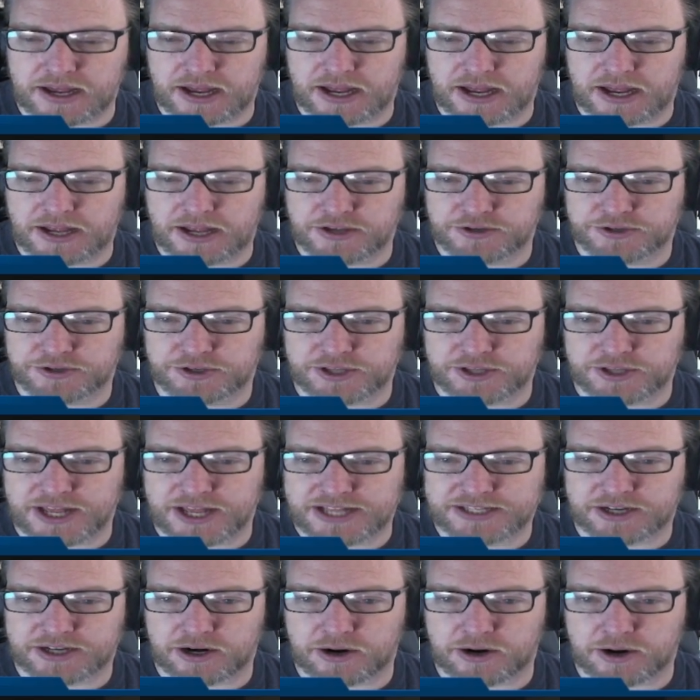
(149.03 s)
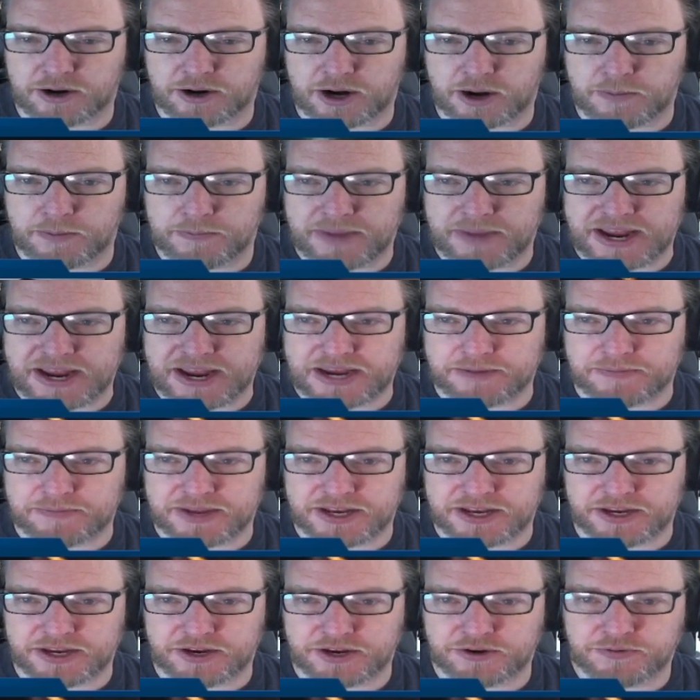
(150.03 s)
So that's our main
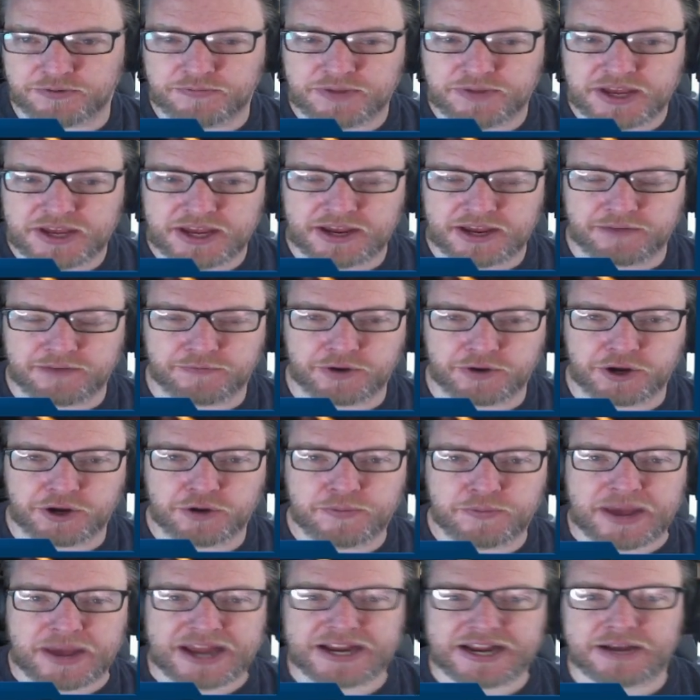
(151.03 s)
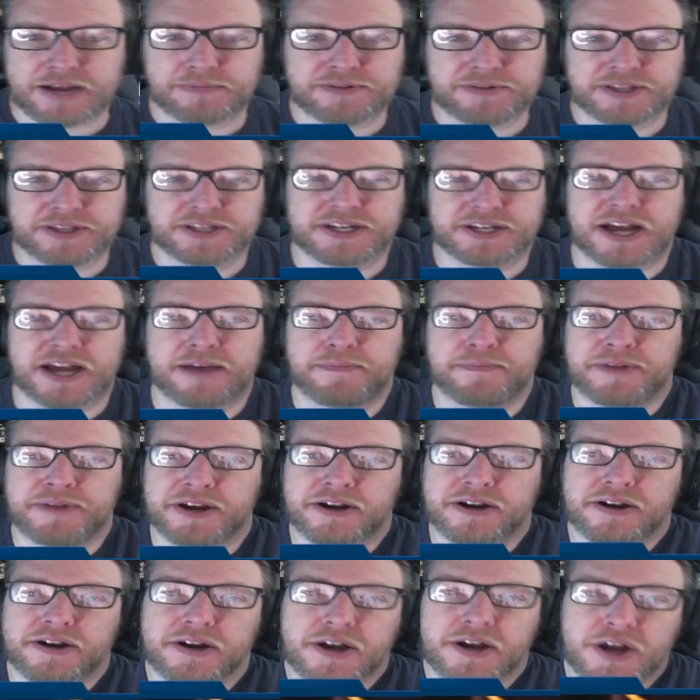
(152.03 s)
menu. If we go back up to the top
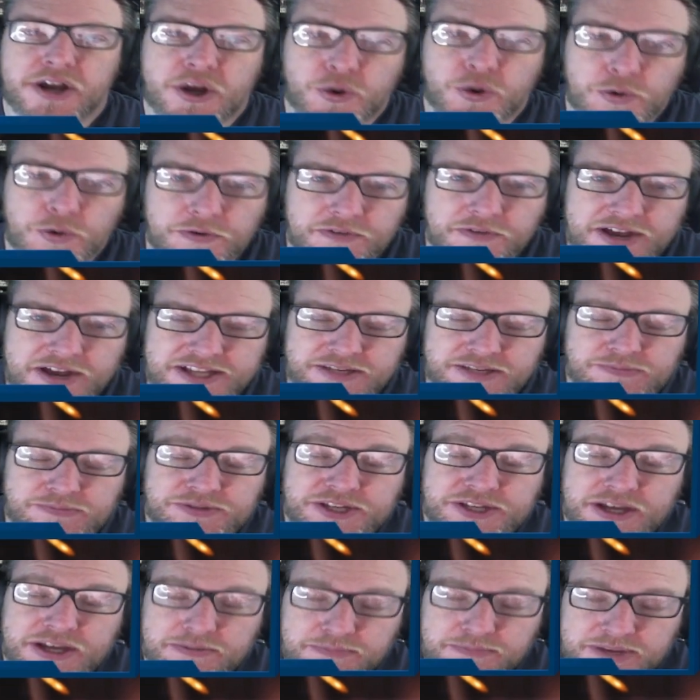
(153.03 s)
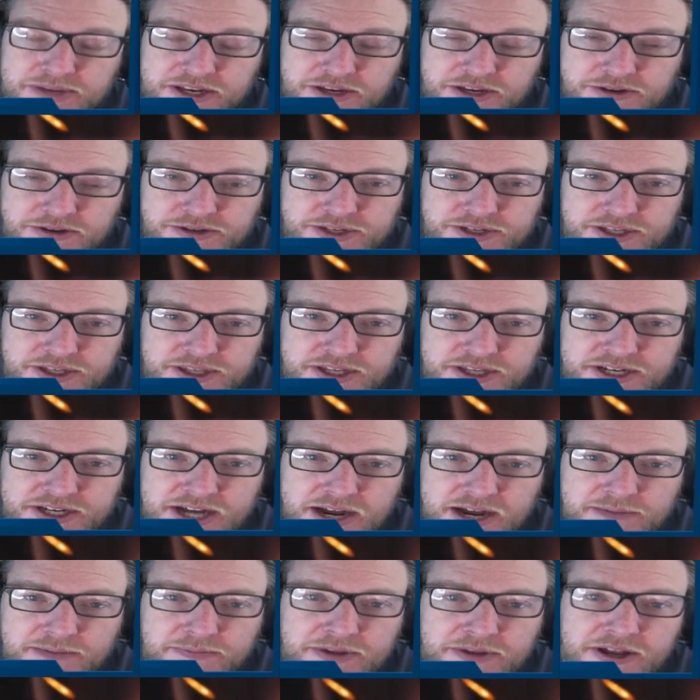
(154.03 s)
here, we've got some sub-menus at the
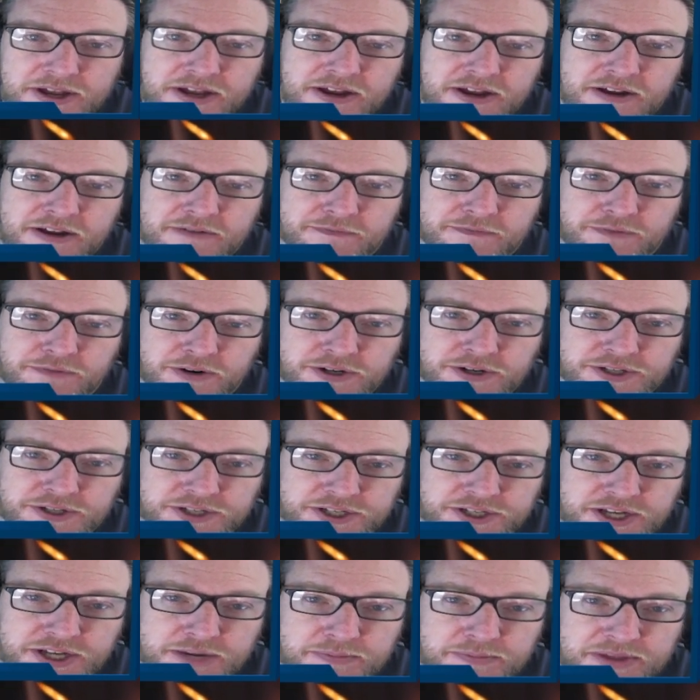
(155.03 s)
top. First is going to be the